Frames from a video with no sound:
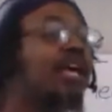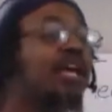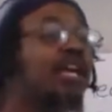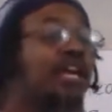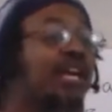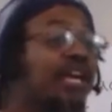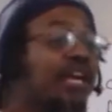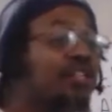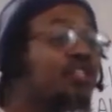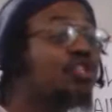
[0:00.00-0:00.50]

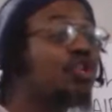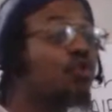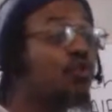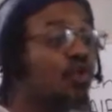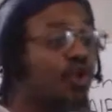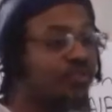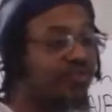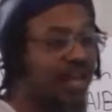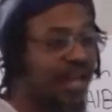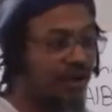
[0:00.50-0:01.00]
He's the
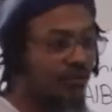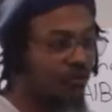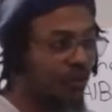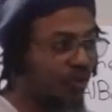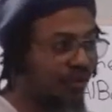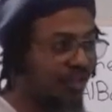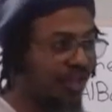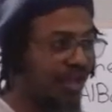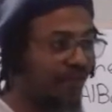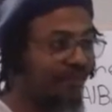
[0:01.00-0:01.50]
one that
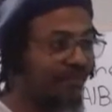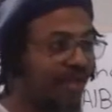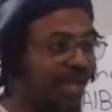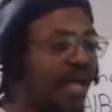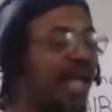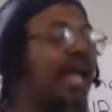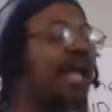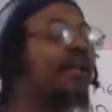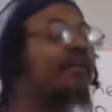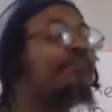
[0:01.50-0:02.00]
wrote them.
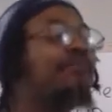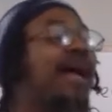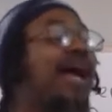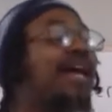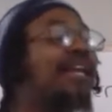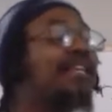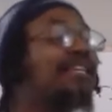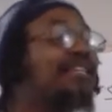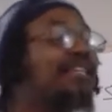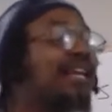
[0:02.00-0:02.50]

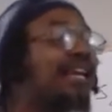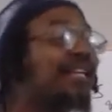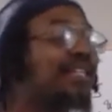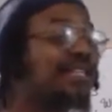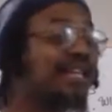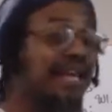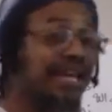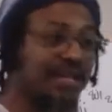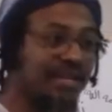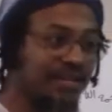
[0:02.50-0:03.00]
Al-Albani
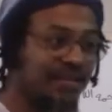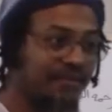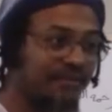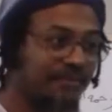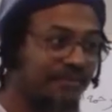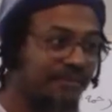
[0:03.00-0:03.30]
dictated.